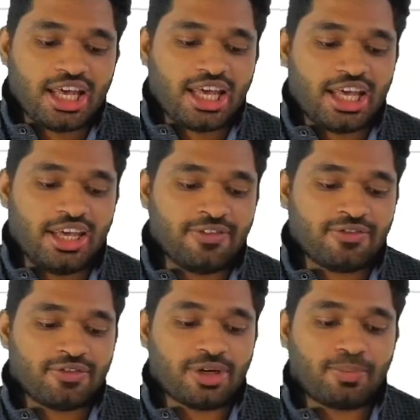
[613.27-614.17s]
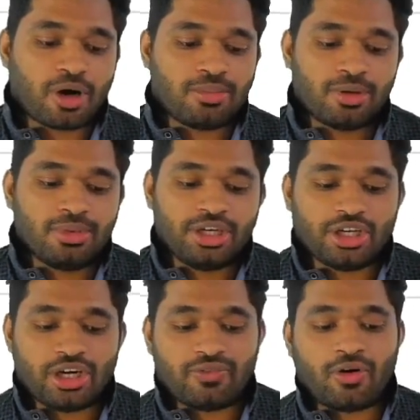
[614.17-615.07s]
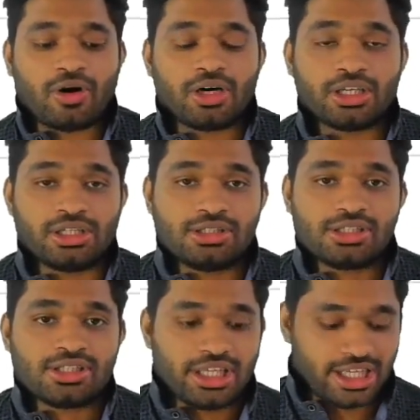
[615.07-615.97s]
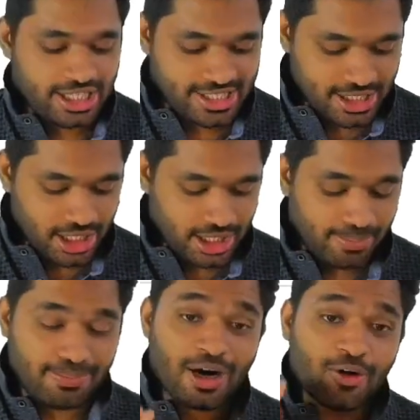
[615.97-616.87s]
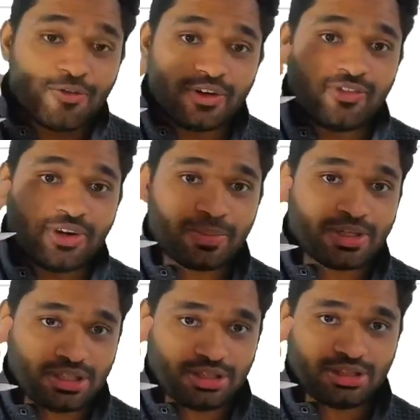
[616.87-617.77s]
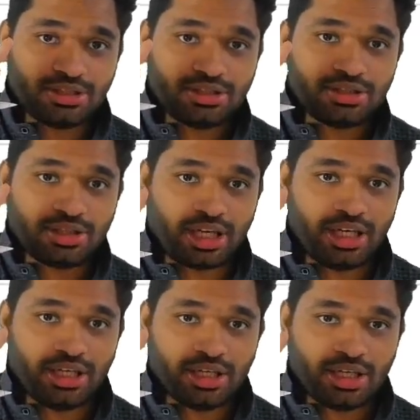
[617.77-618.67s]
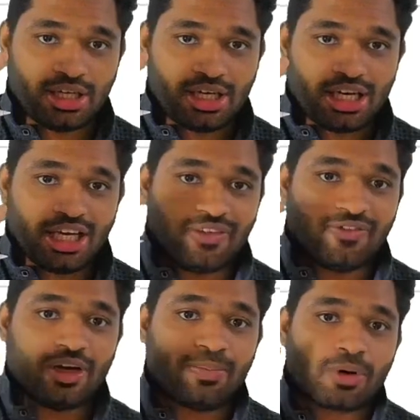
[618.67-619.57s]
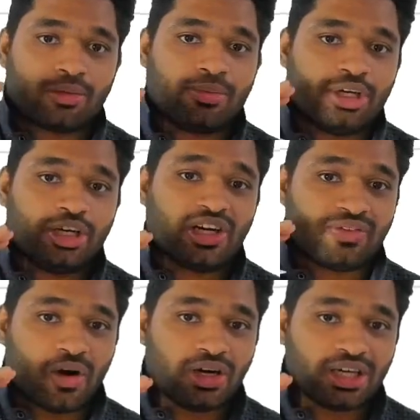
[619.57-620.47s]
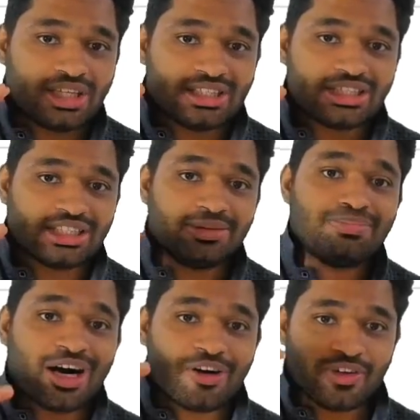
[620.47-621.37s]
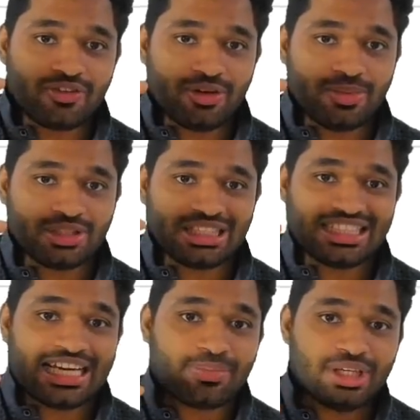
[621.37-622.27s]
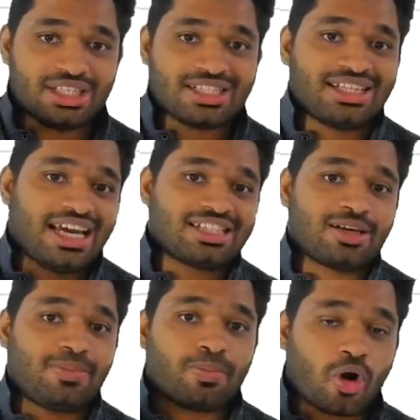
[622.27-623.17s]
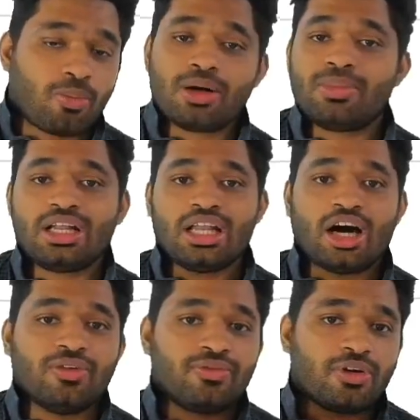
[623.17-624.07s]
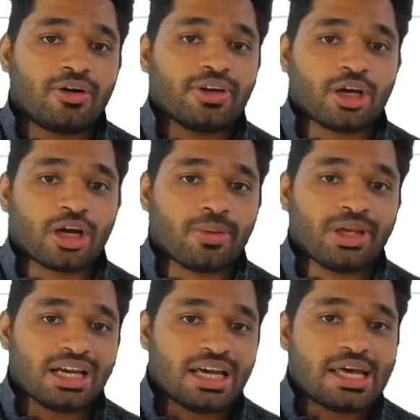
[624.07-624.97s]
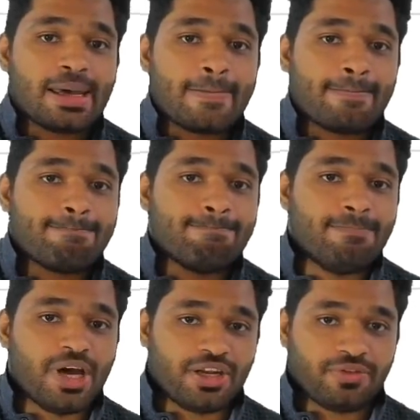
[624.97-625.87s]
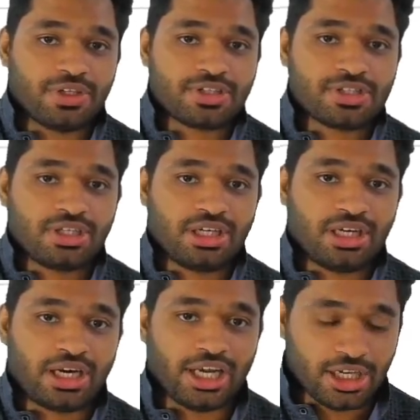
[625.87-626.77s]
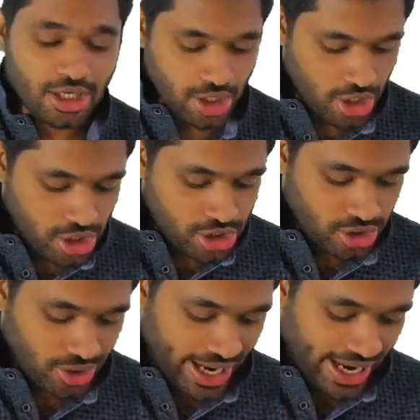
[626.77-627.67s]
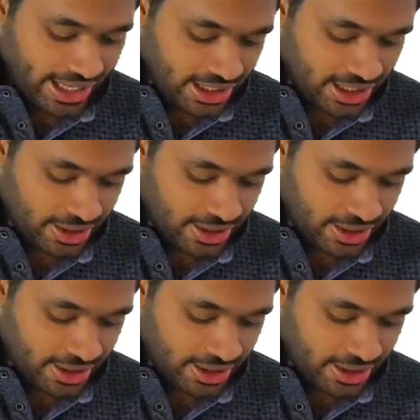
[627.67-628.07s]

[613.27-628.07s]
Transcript: if the probability of occurrence is above 50%, right? If the probability of occurrence is above 50%, that means there is a probable outflow of economic benefits, right? So at